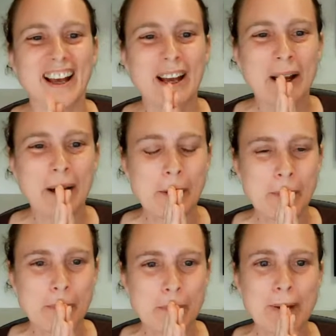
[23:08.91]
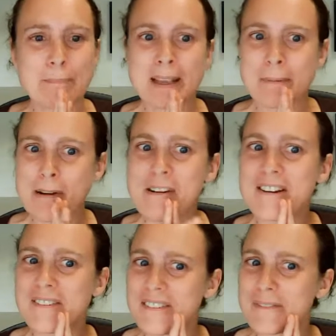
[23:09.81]
But people
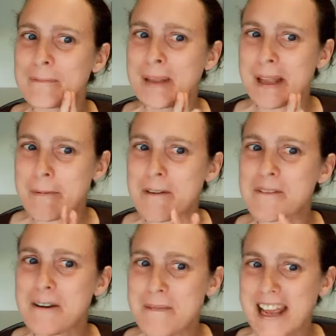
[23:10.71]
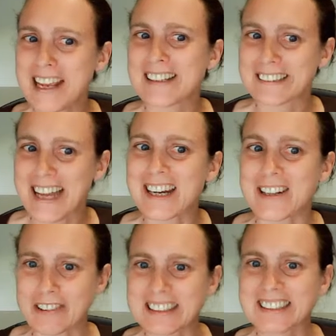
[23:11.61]
were making a lot of
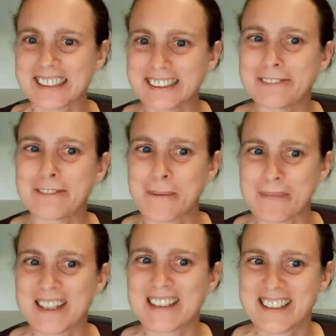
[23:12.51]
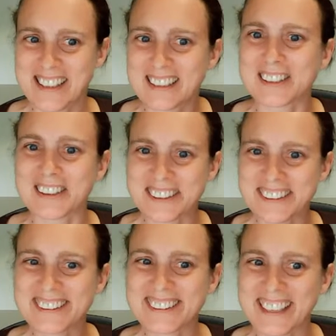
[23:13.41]
noise just from the
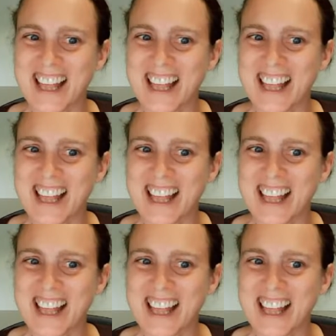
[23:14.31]
teasers,